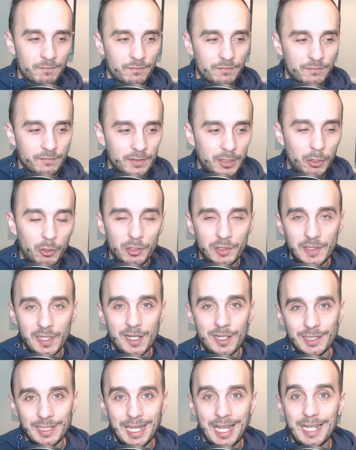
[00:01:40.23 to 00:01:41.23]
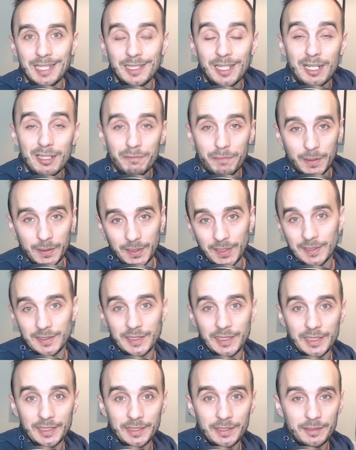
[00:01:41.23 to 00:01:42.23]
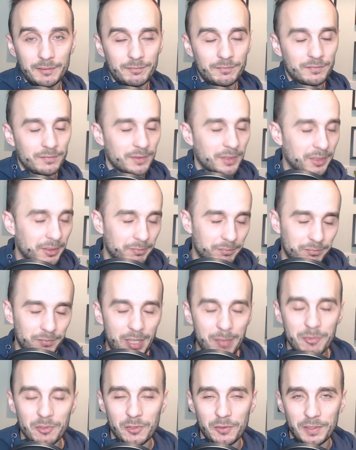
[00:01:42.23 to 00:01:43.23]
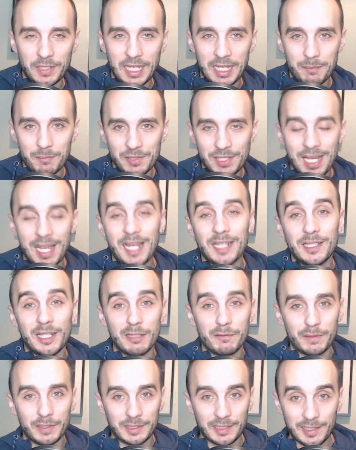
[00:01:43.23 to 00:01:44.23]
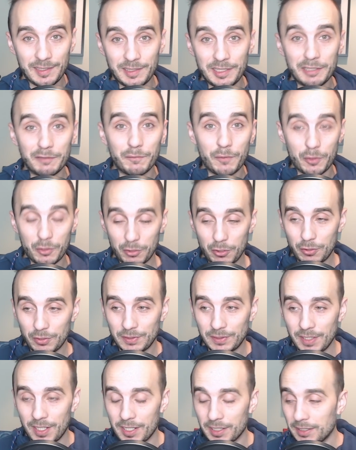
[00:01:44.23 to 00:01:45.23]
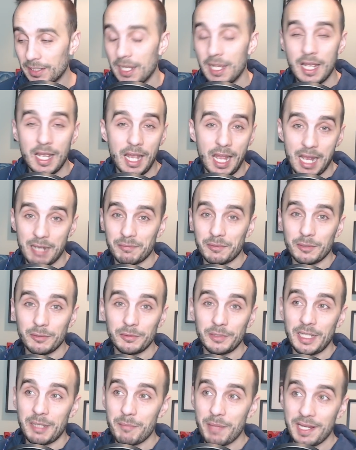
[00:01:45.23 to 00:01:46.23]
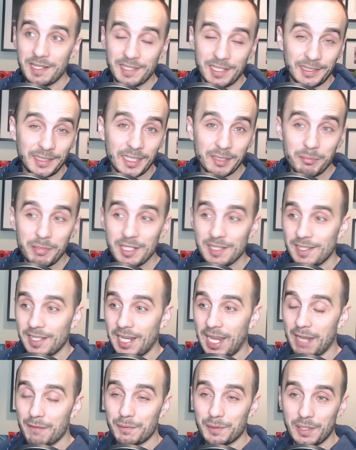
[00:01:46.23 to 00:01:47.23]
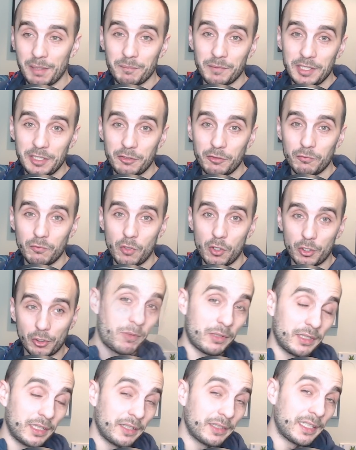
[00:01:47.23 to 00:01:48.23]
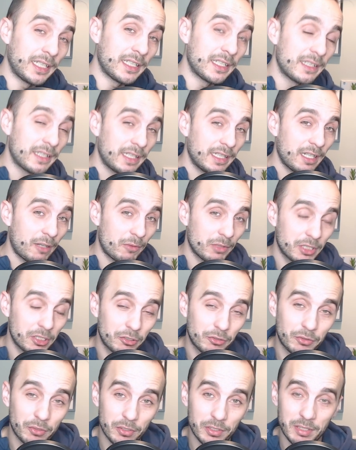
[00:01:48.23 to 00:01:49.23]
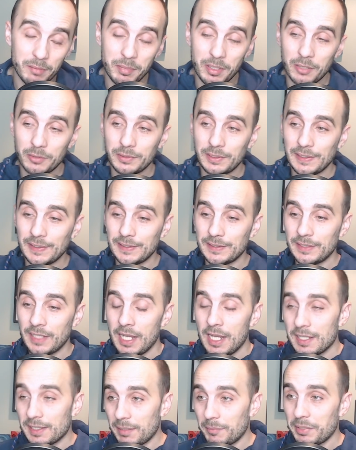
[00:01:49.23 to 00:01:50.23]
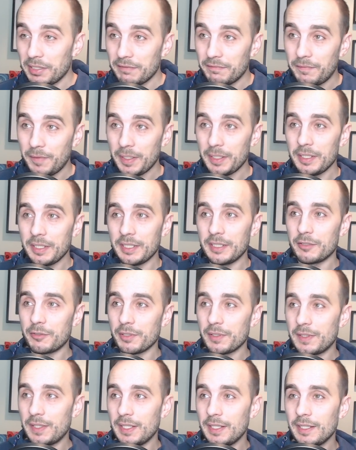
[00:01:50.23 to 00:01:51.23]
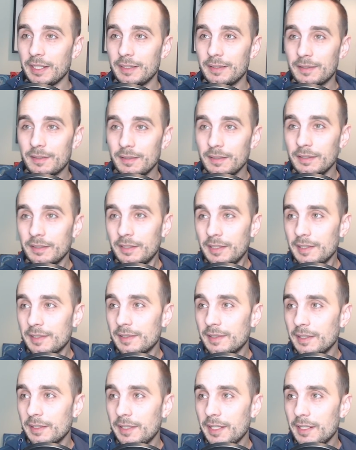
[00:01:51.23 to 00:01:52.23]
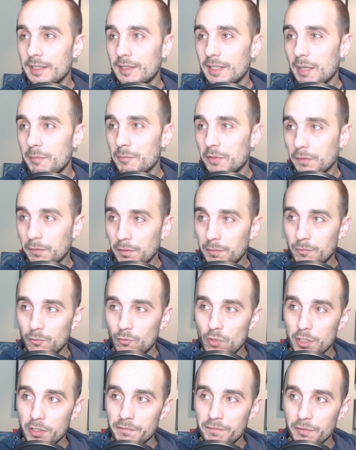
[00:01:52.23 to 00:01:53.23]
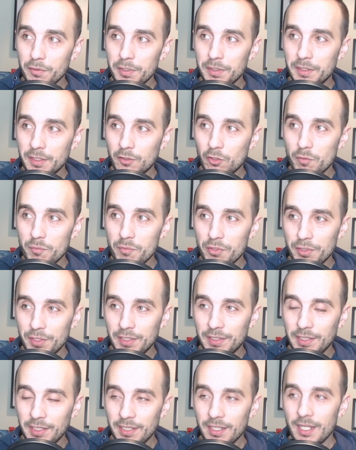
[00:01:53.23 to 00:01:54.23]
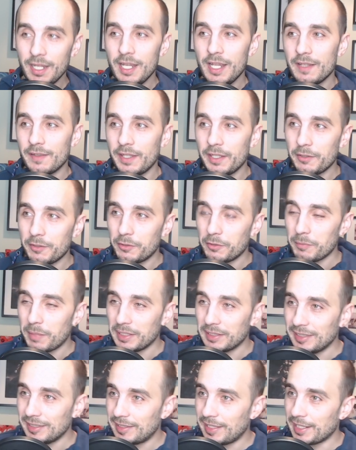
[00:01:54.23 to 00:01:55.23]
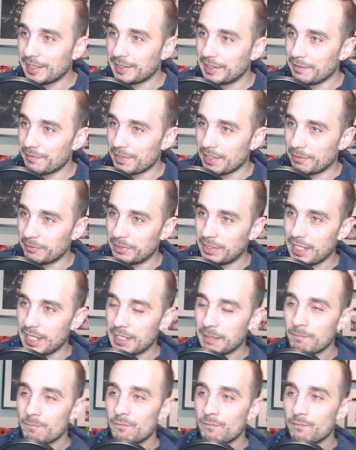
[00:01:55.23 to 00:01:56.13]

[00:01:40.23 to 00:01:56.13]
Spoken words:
Lost Ark had alpha testing. Amazon Games had alpha testing for Lost Ark. Absolutely amazing. That means they have something to work on. The second thing I wanted to talk about is something very interesting, and this again comes from one of you in the community. Thank you to my detectives out there.